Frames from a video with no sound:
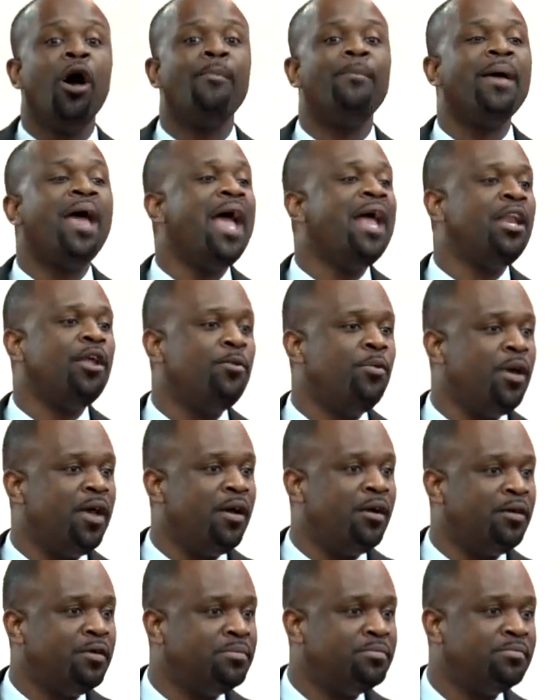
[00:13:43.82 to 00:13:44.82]
up
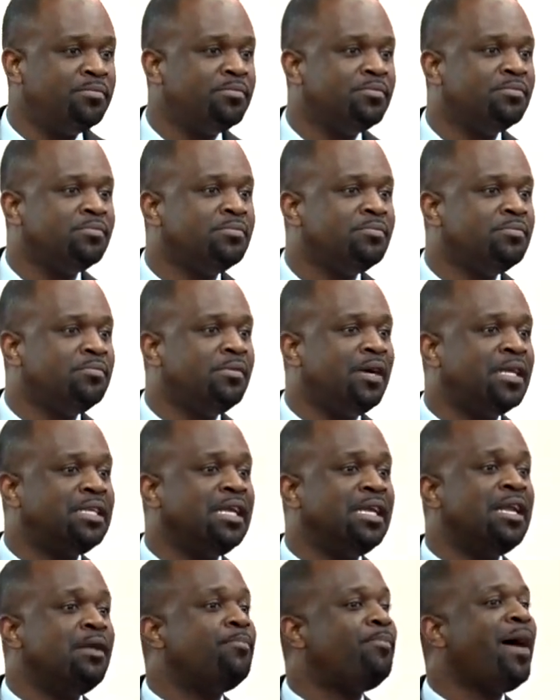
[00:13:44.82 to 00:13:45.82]
anywhere, at
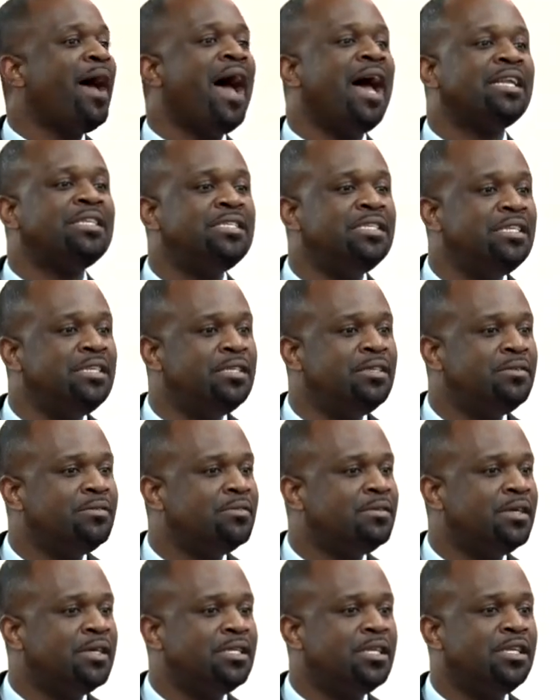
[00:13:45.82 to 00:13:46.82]
any party,
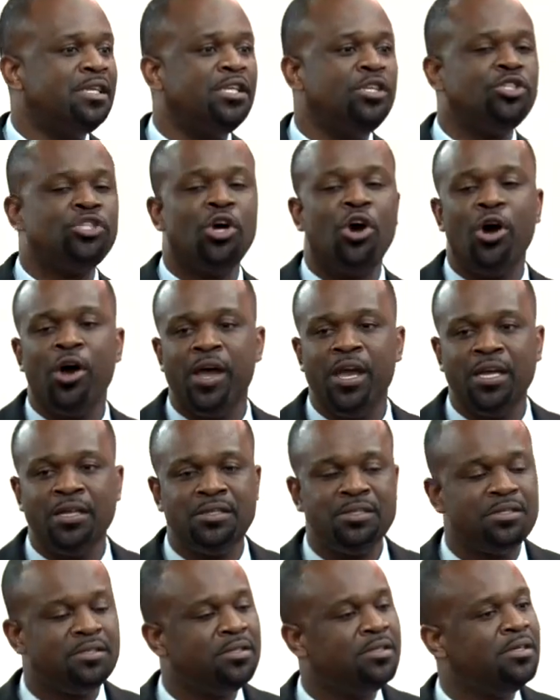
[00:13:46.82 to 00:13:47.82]
at any
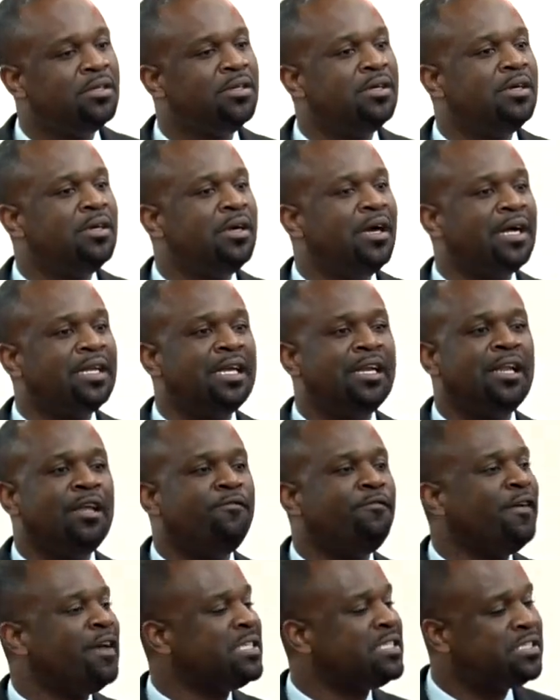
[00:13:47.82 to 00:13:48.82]
joint, at
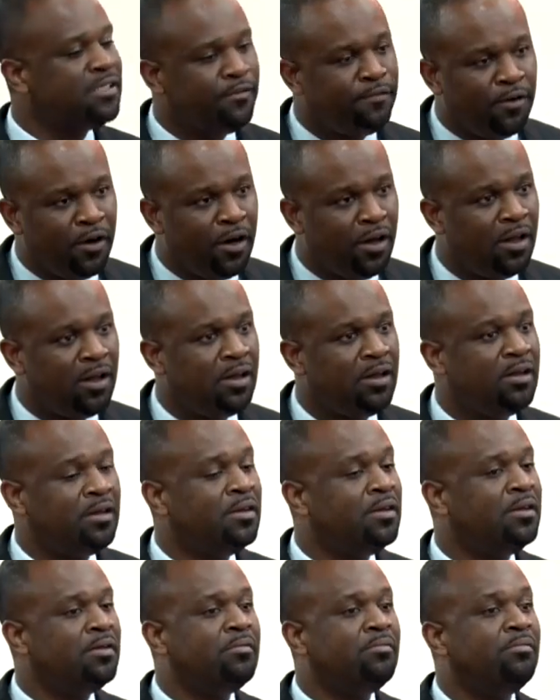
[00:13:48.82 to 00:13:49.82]
any
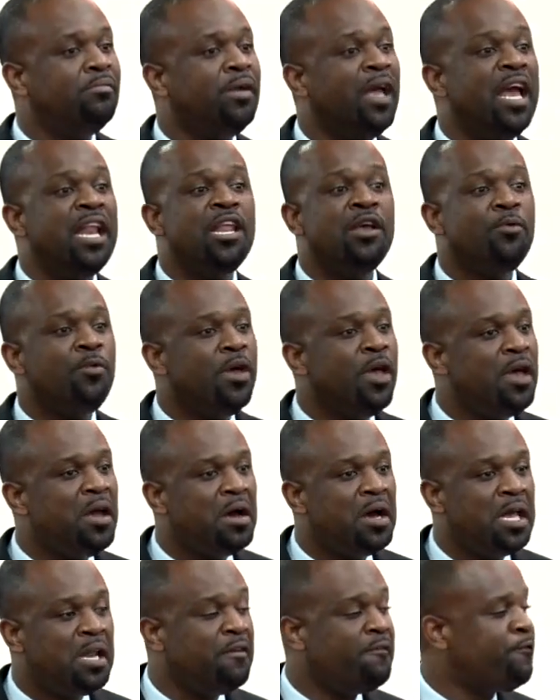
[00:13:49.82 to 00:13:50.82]
festival,
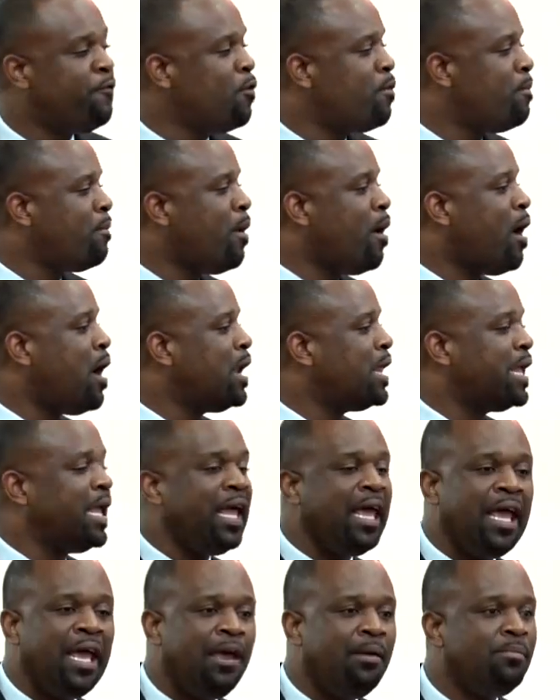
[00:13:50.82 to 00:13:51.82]
anywhere, any football
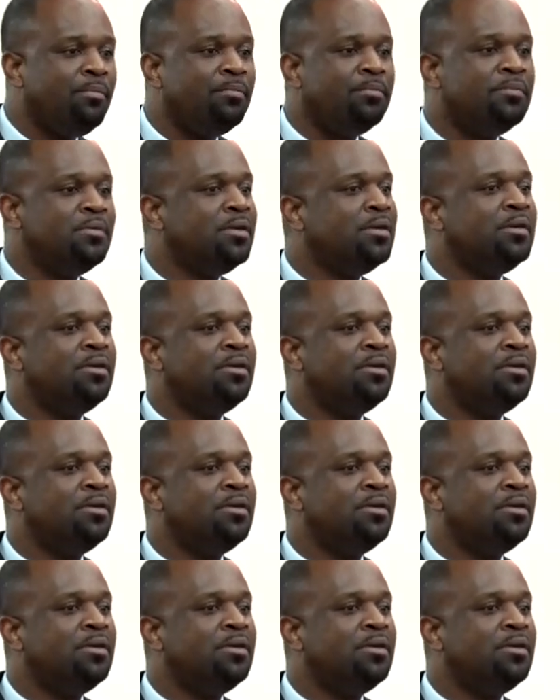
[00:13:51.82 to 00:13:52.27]
game,